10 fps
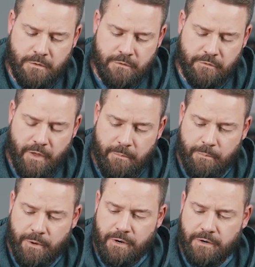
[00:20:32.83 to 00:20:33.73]
So
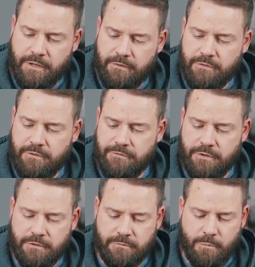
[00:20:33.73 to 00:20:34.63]
that burr definitely
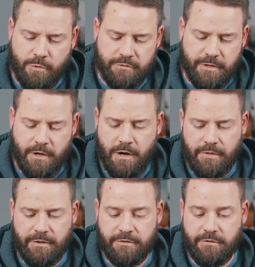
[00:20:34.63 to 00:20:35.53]
feels mostly
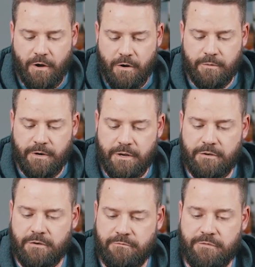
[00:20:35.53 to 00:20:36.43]
gone. This is
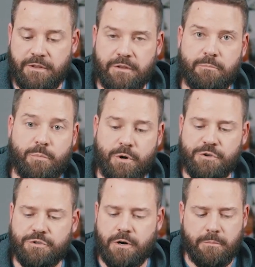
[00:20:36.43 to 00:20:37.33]
already feeling pretty
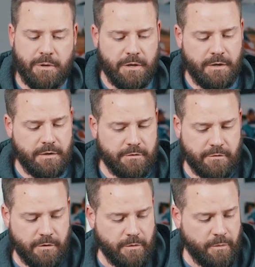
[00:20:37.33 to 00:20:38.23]
sharp.
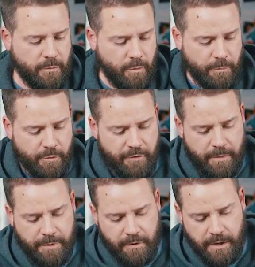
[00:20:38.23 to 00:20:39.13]
So we'll move
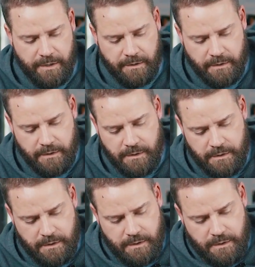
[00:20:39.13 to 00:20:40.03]
up a grit.
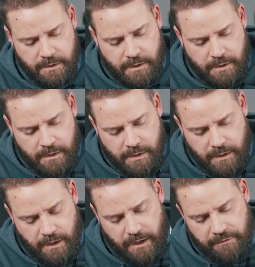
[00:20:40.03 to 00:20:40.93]

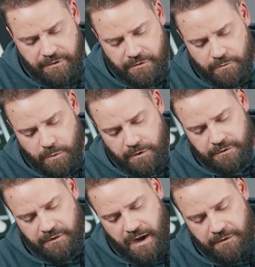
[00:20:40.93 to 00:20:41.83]
Again, if this is one of
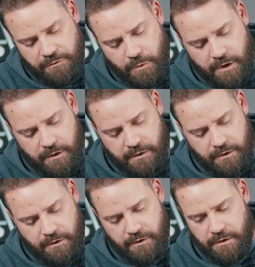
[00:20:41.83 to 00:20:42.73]
those knives where
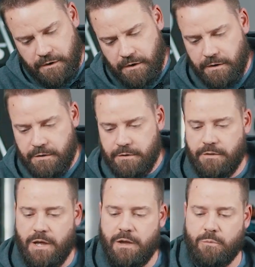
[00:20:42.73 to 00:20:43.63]
you're
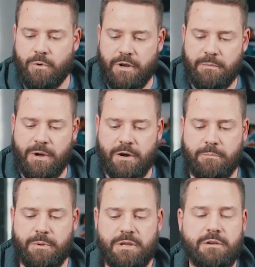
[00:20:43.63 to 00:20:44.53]
not worried about
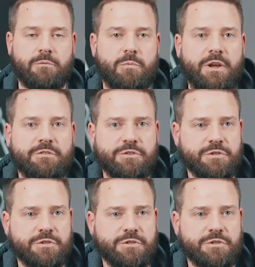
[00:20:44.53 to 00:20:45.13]
it being razor